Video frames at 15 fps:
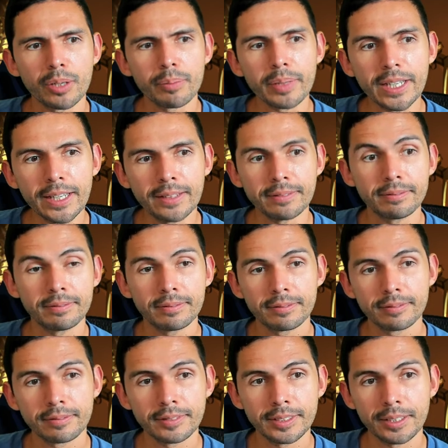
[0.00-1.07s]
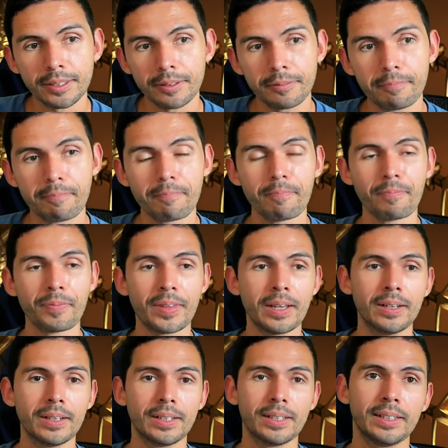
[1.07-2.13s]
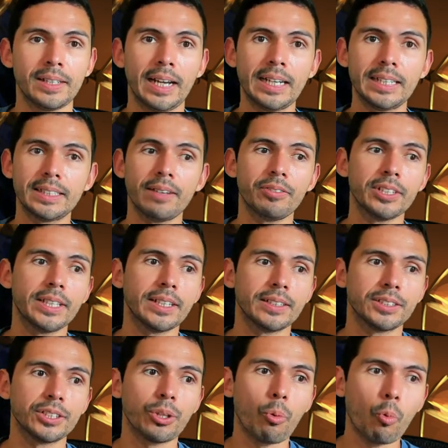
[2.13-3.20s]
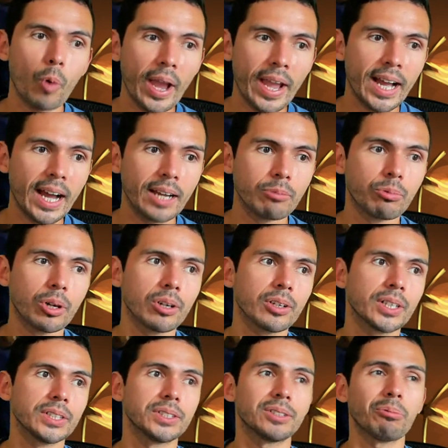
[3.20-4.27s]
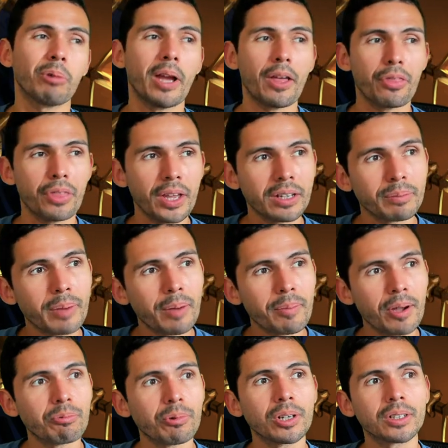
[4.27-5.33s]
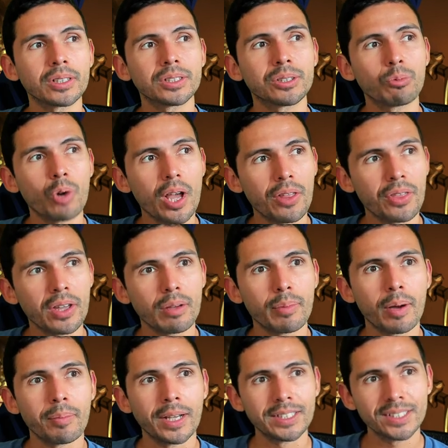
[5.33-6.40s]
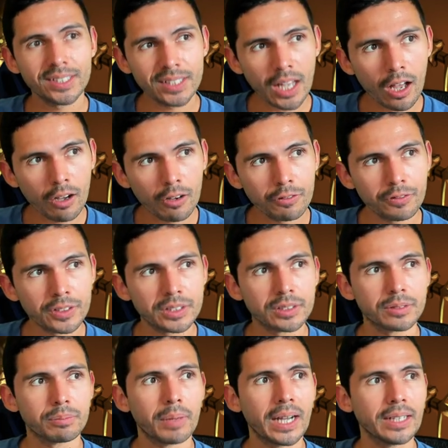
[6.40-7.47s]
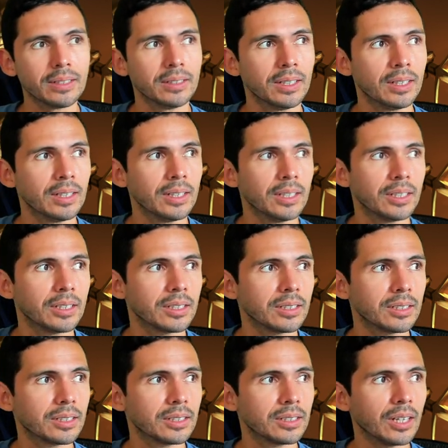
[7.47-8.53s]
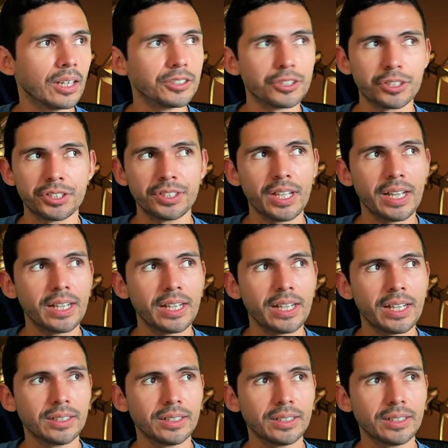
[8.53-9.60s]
begin, you know? And it's everything. It's the way I work. It's the way I think about my work. It's the way I think about myself. It's my understanding of the